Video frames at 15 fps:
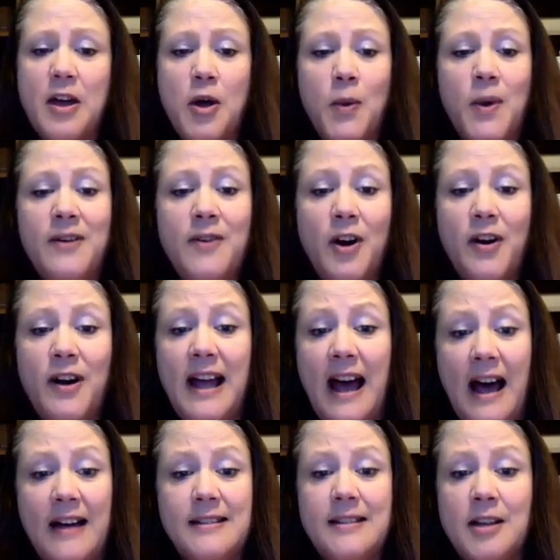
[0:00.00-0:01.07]
we've already
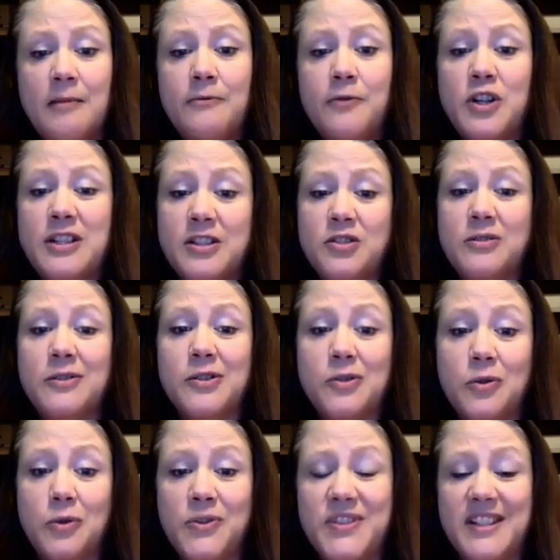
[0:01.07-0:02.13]
asked them for additional
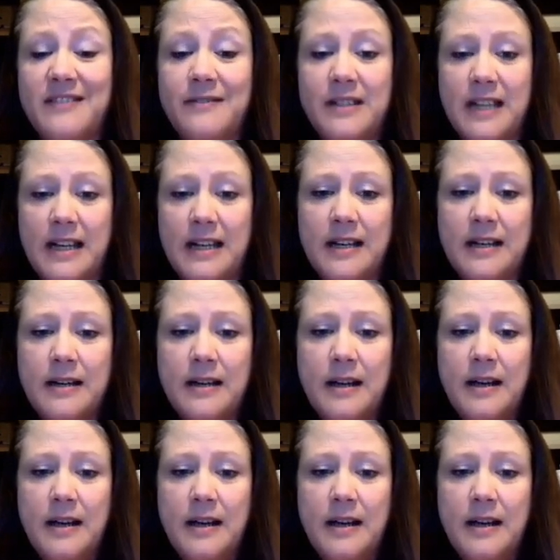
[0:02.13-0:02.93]
schools if needed,